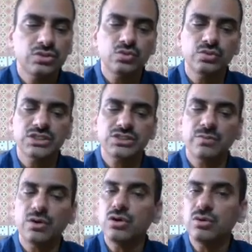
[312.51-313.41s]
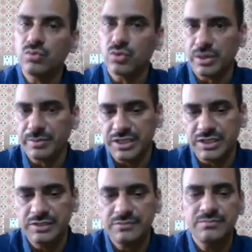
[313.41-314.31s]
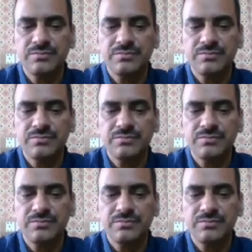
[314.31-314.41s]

through a small foramen